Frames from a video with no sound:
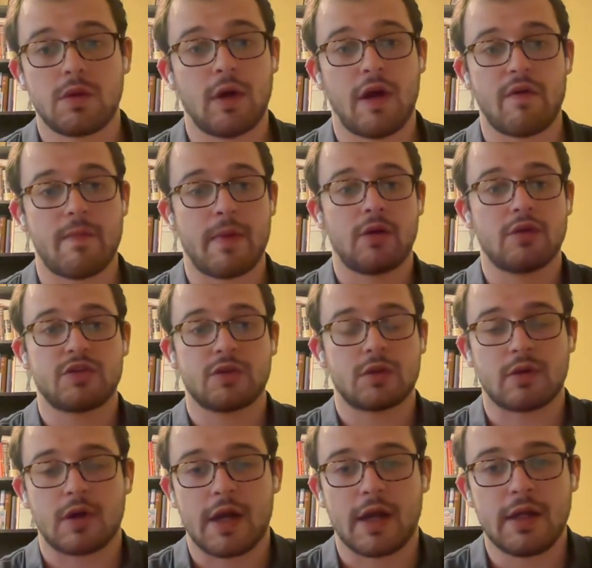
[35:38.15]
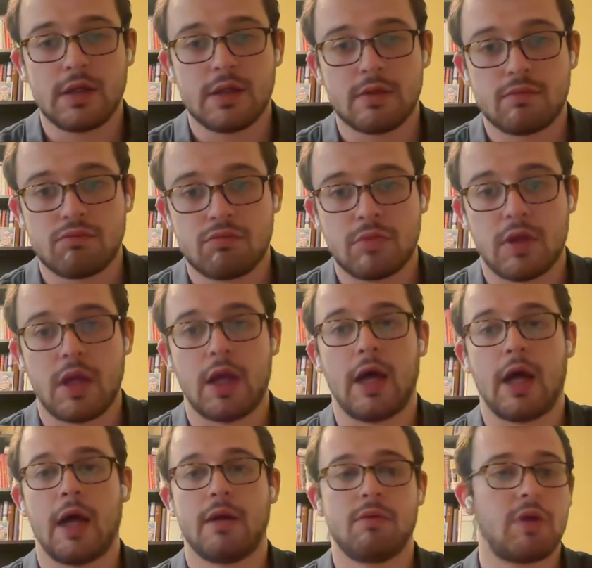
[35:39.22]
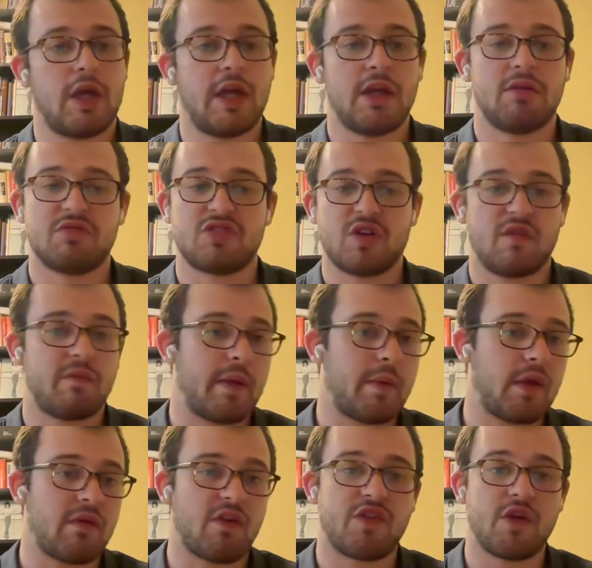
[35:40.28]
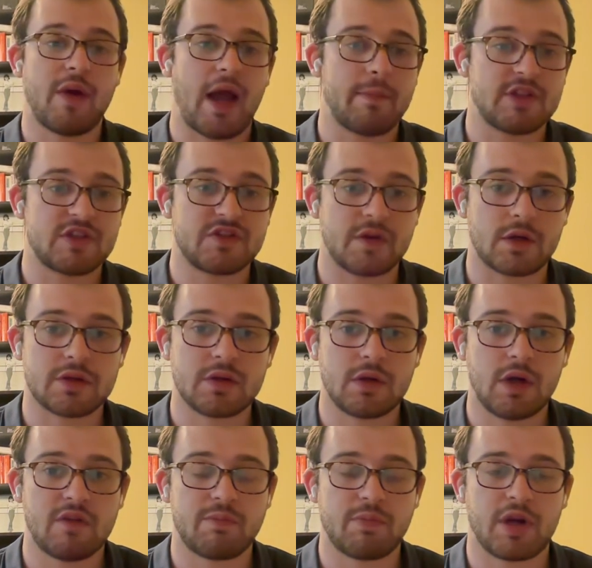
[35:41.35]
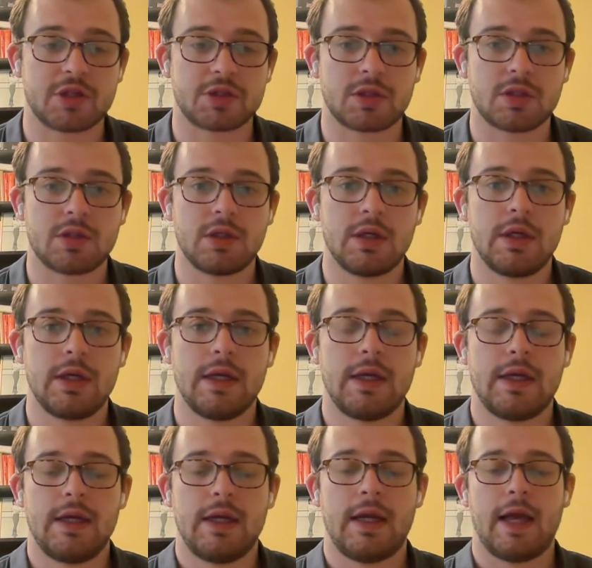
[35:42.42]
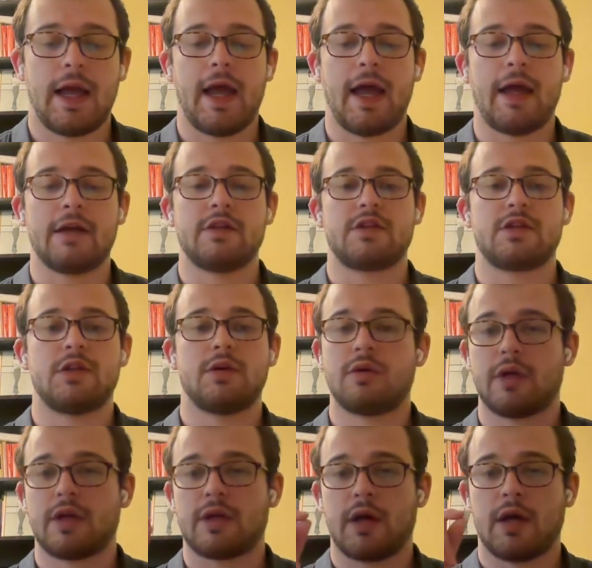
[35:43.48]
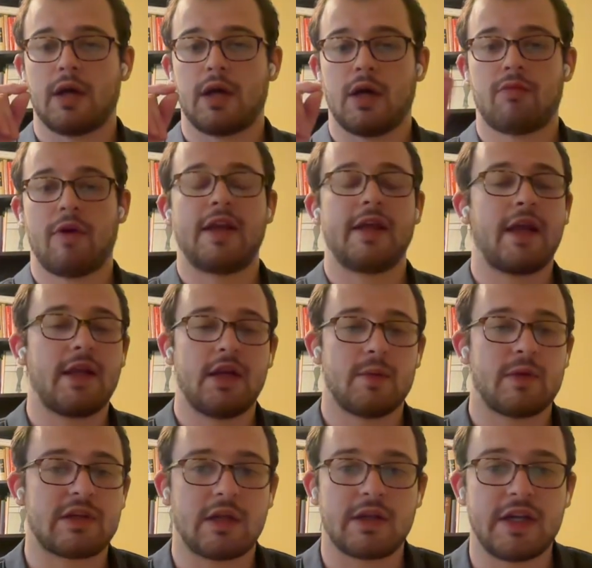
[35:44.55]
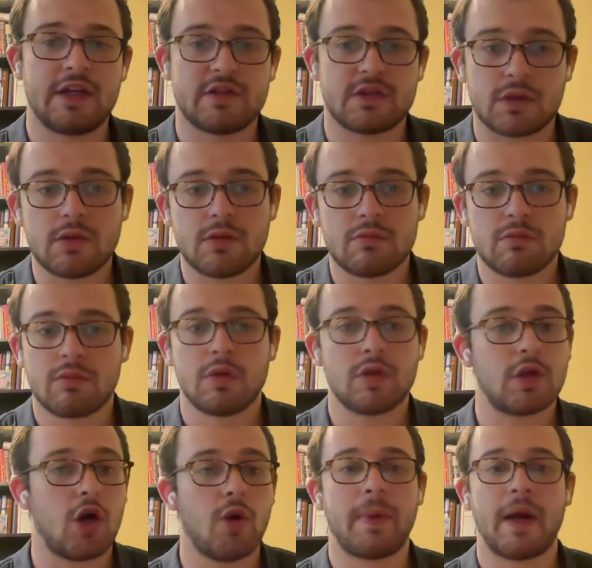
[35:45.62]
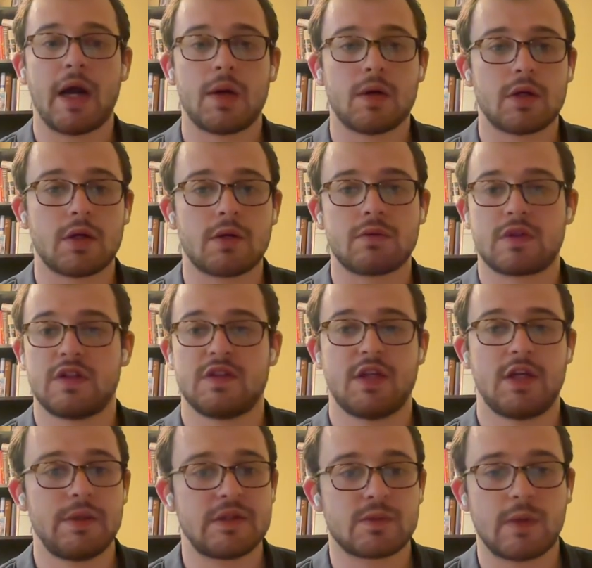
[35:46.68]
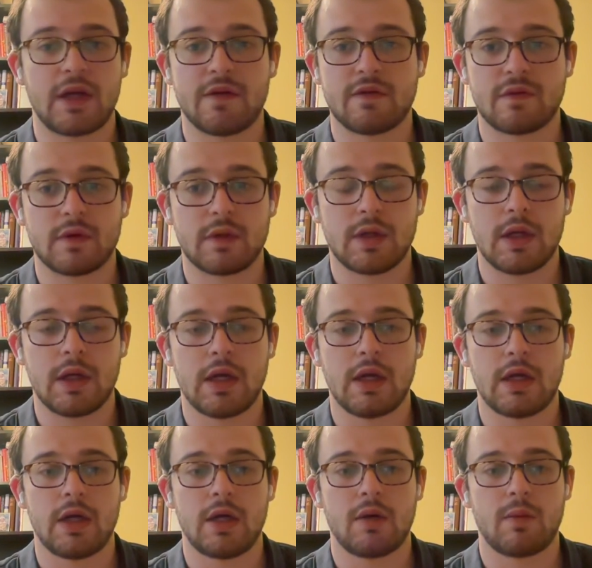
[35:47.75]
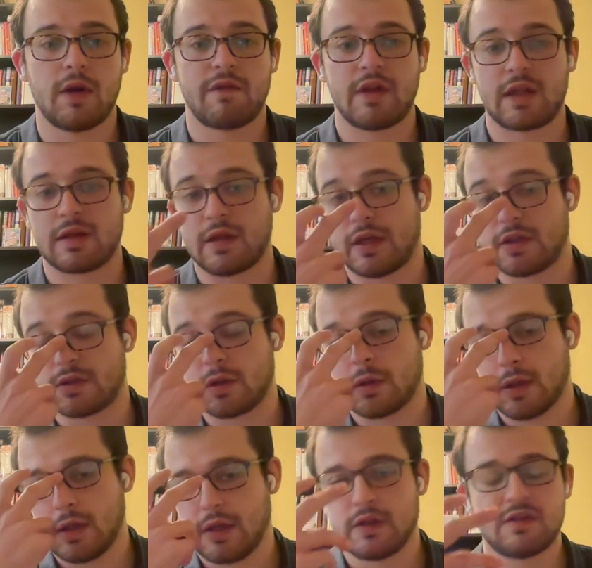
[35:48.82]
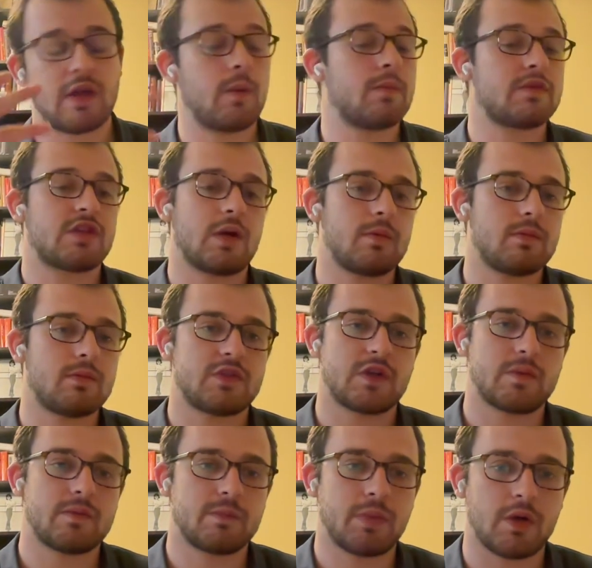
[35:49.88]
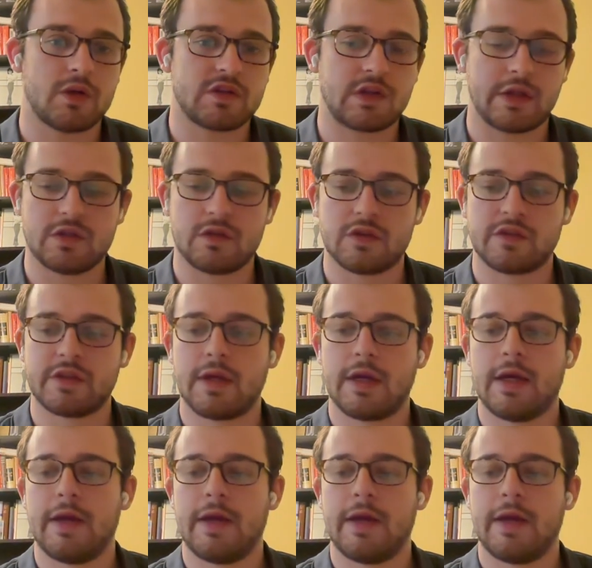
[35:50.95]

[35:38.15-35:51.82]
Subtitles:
You have a metal deuteride in sort of maybe a few atmosphere of pressure, and you irradiate it with a laser, low power, continuous wavelength laser, some pulse lasers,